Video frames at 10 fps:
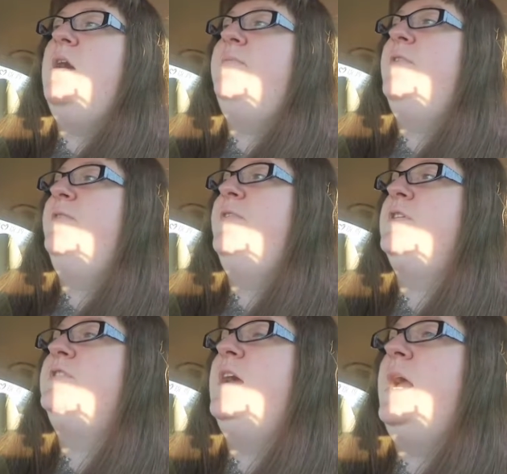up for the
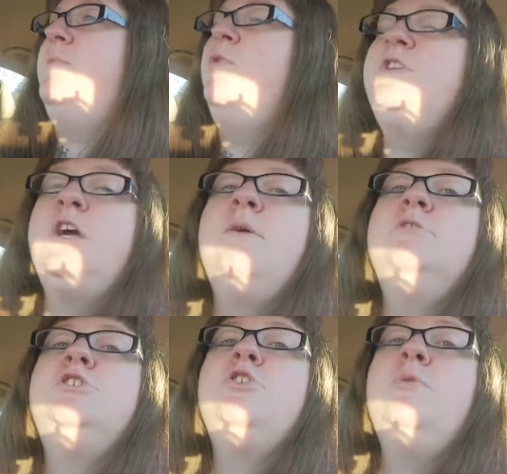first time, which I
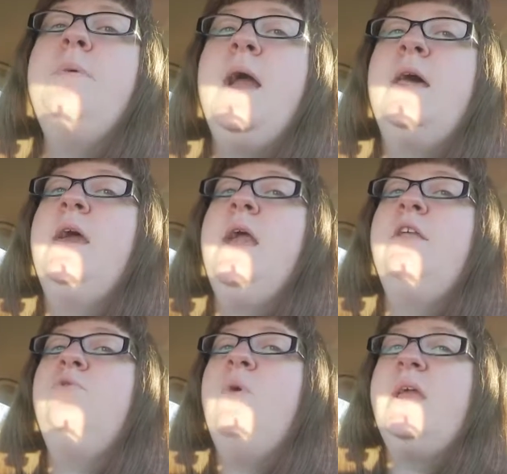was so mad I
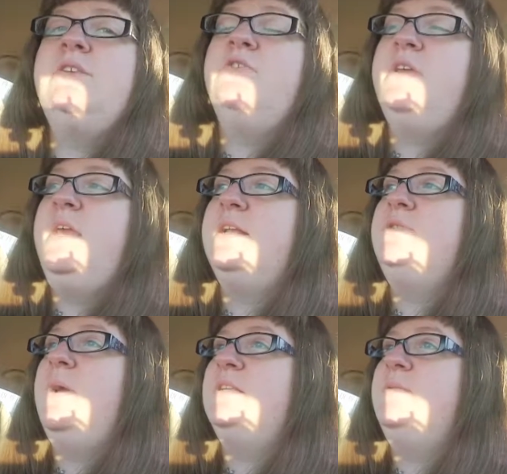had to wait till the
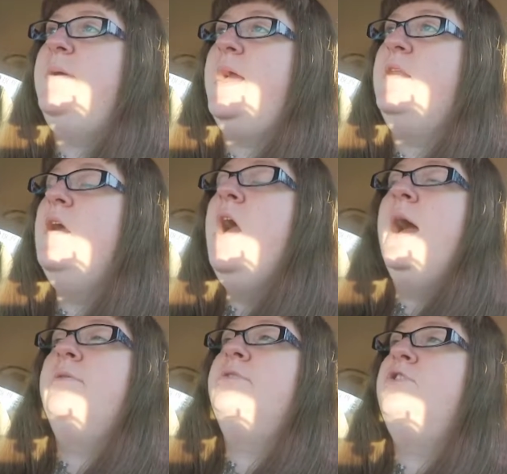kids went to bed.
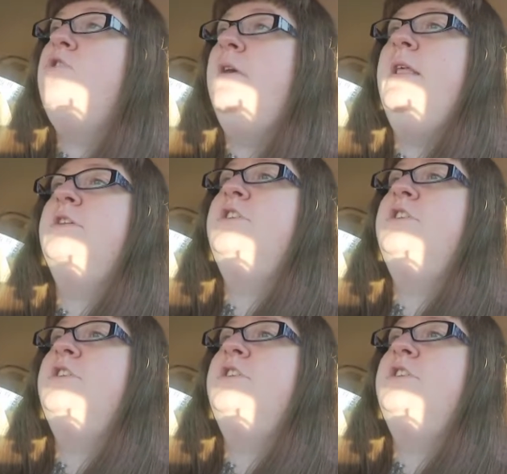I was not allowed to